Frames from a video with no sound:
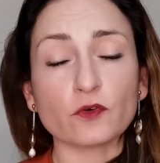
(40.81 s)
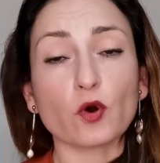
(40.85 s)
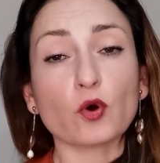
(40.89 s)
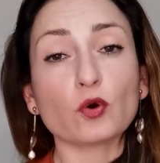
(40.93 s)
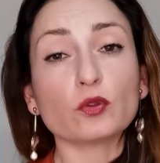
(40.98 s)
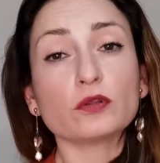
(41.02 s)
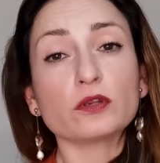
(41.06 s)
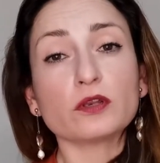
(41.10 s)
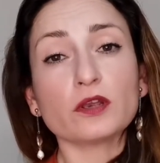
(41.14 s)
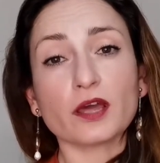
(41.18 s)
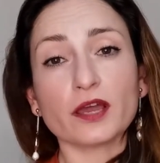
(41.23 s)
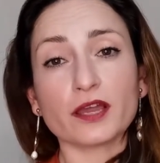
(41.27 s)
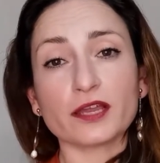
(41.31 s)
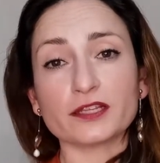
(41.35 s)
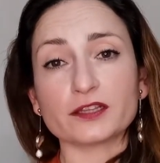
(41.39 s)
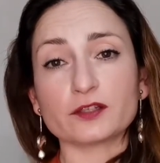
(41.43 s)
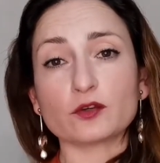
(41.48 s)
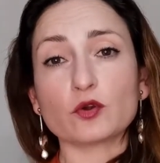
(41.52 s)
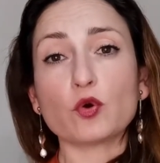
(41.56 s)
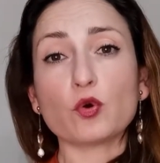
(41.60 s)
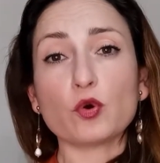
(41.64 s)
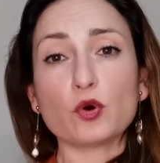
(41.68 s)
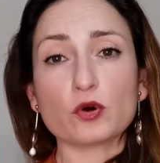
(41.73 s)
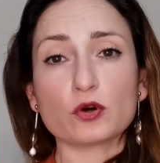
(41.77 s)
online
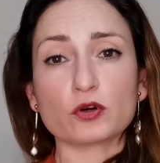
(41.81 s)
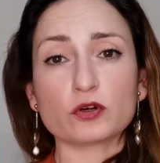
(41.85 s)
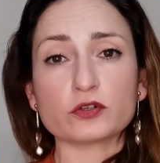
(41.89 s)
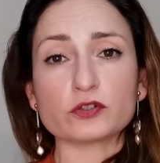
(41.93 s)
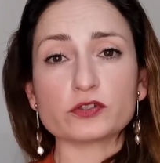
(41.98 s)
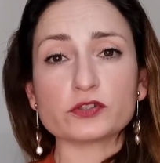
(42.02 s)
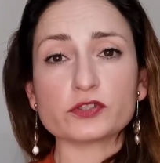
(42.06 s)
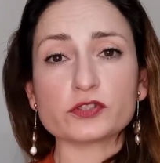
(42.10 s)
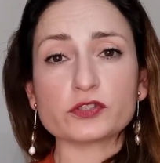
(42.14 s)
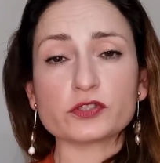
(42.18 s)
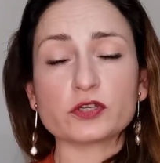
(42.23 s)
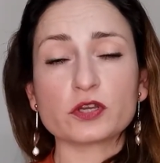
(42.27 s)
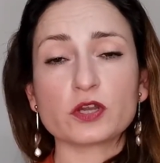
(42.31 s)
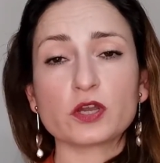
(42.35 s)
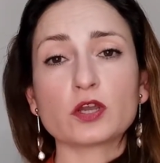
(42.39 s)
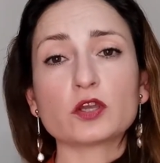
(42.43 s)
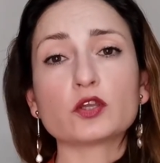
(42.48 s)
course,